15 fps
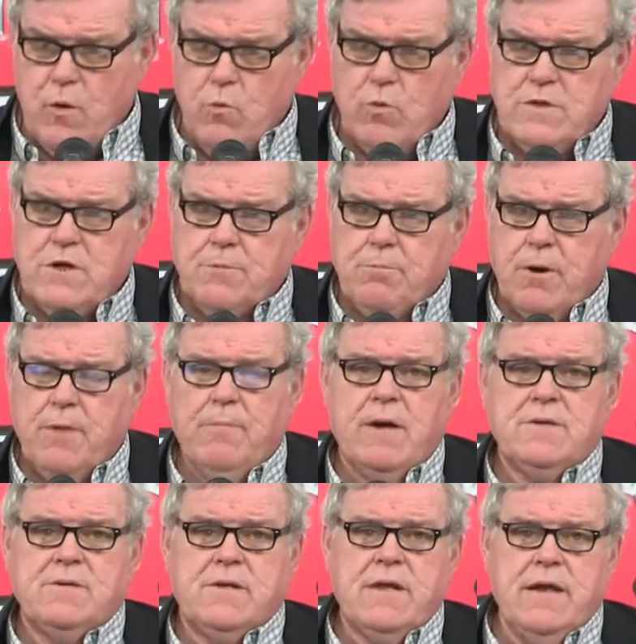which is pretty
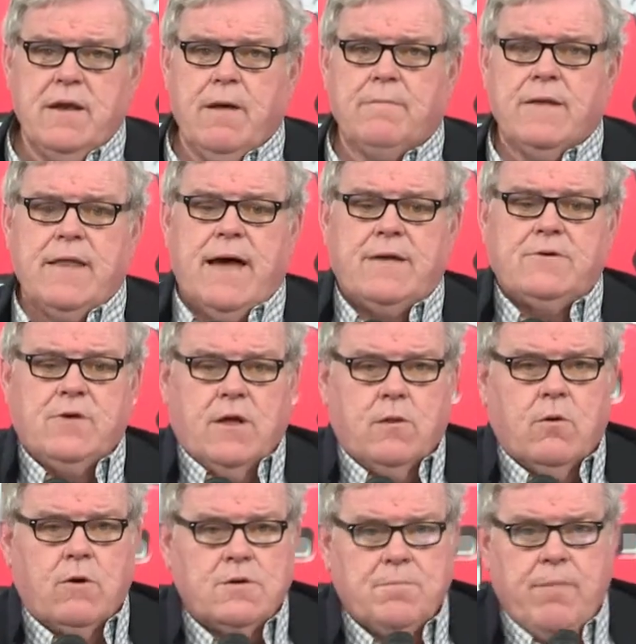much the number that she
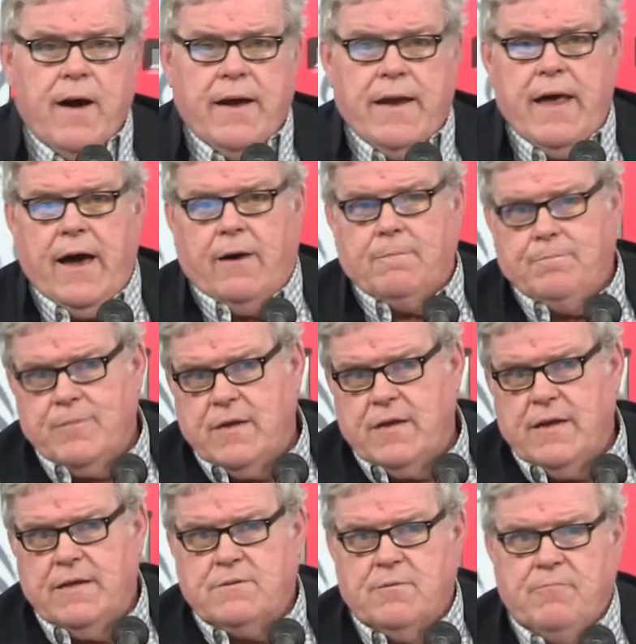lost by now. You
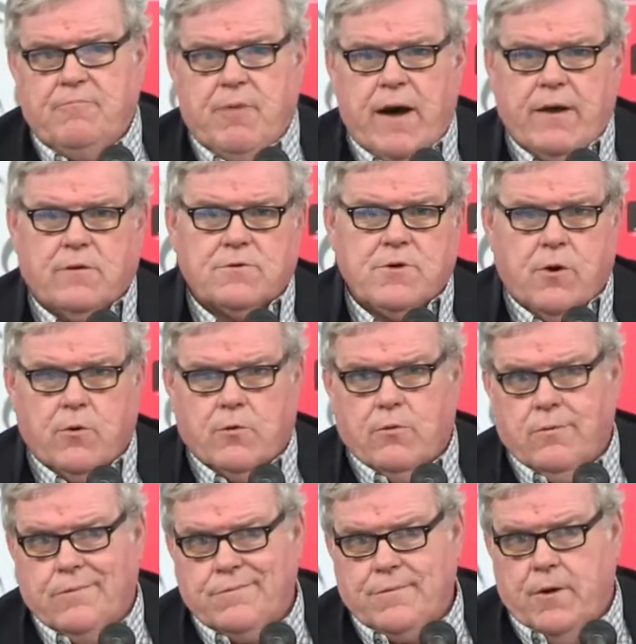need some final
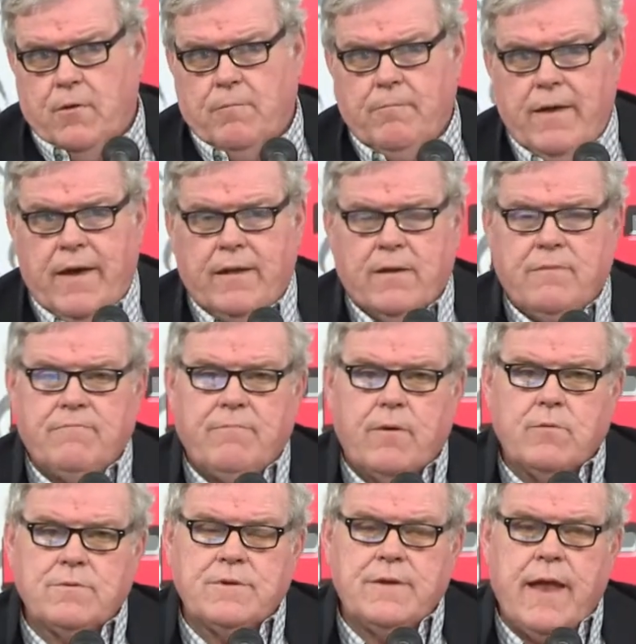totals, mail-in
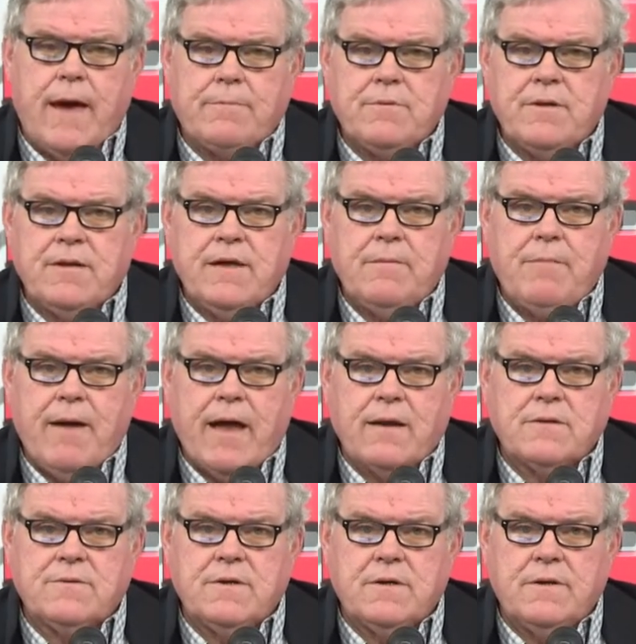votes and absentee
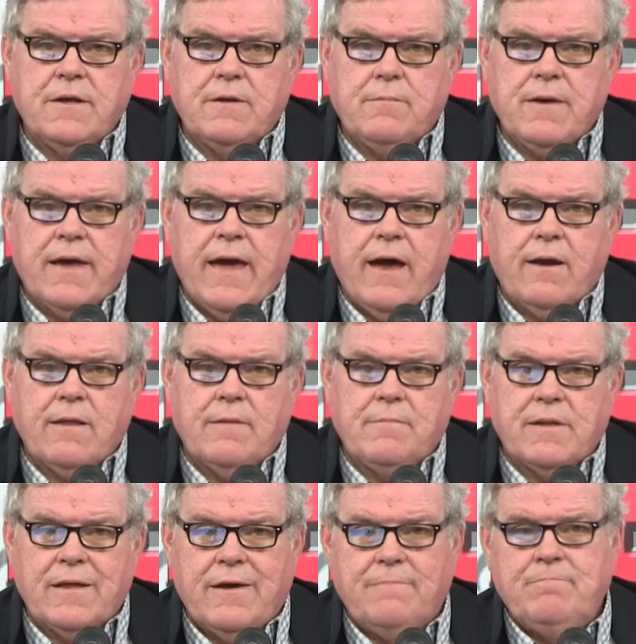ballots still need to be counted, I
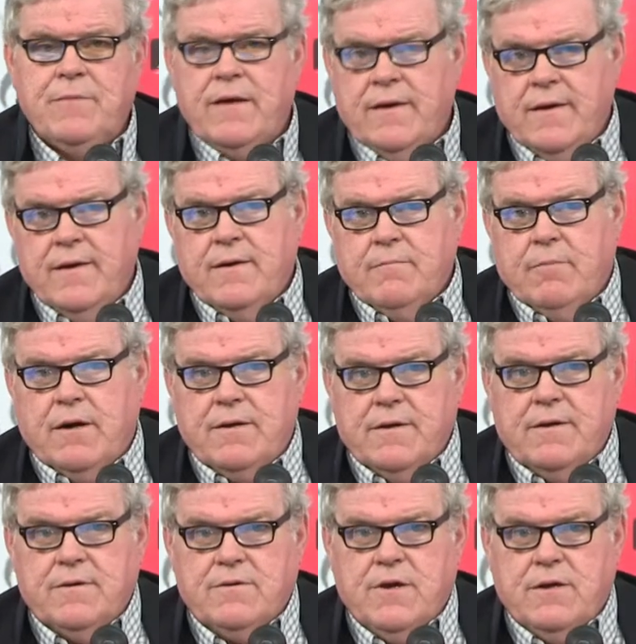believe.
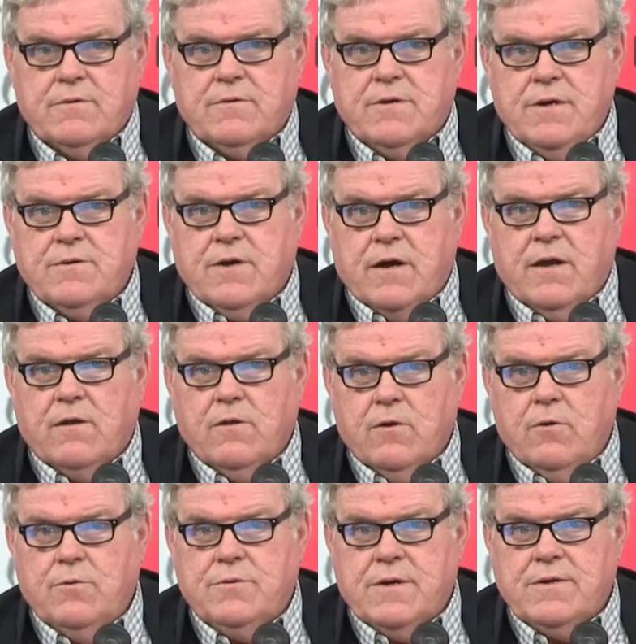But she's going to
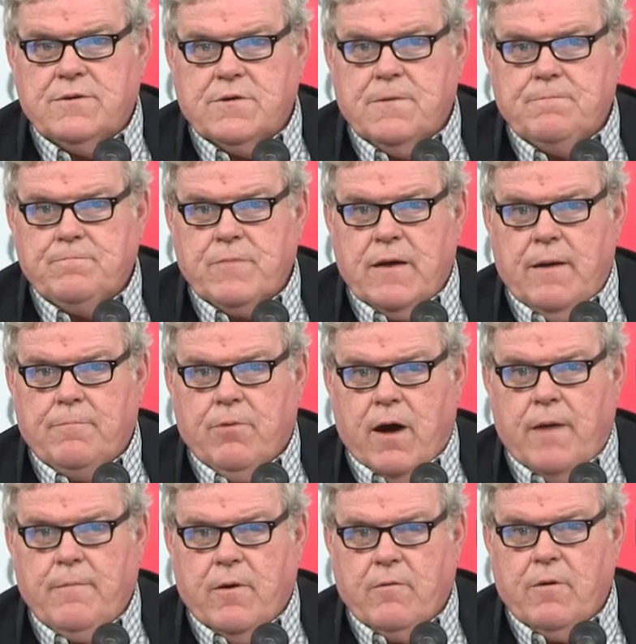lose this
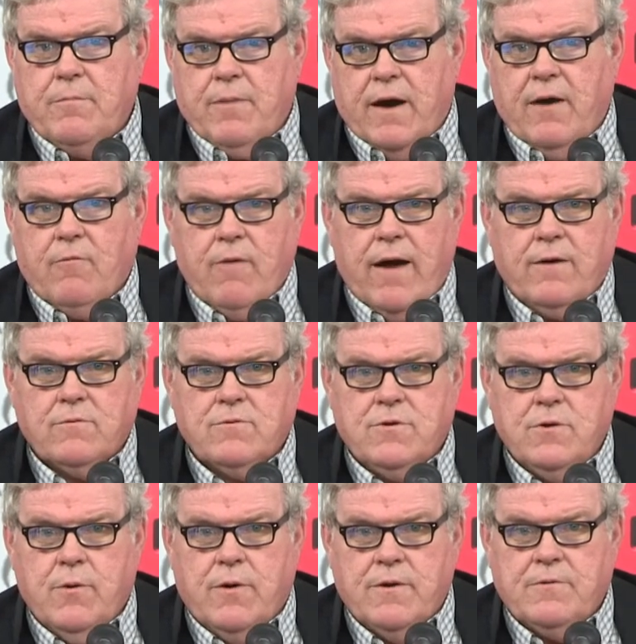primary by around
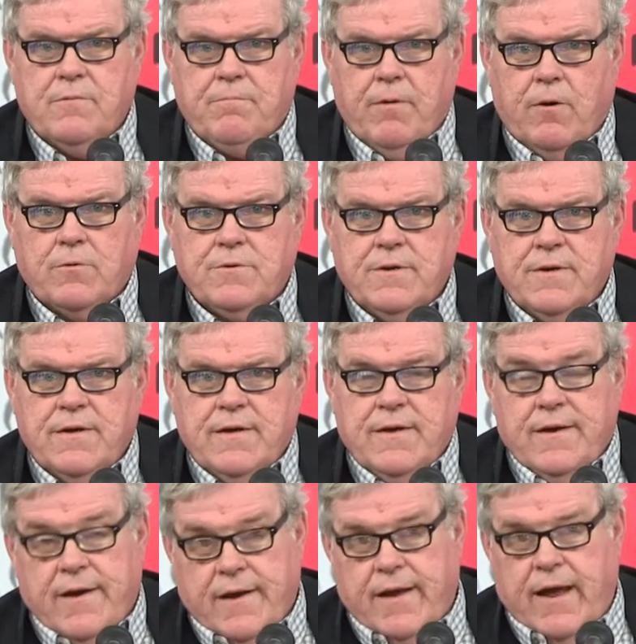200 votes.
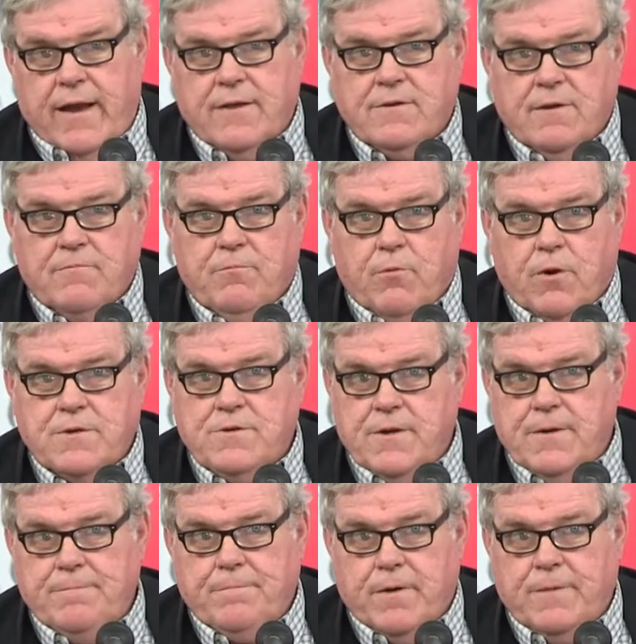And again, it's
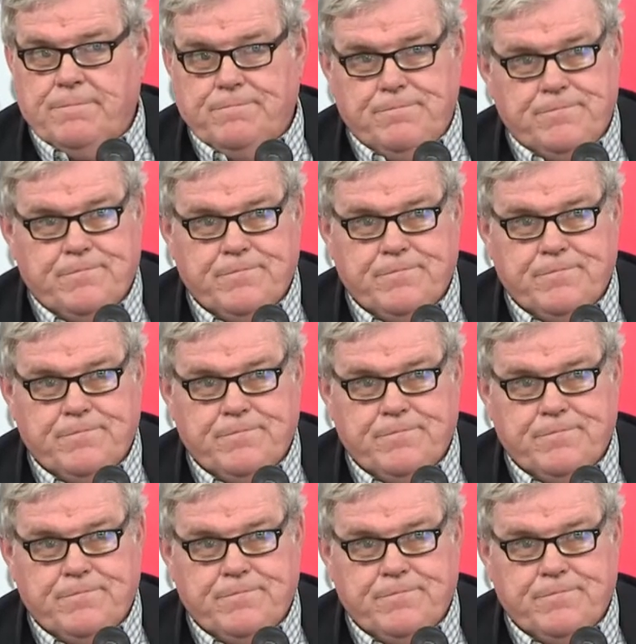unfortunate, but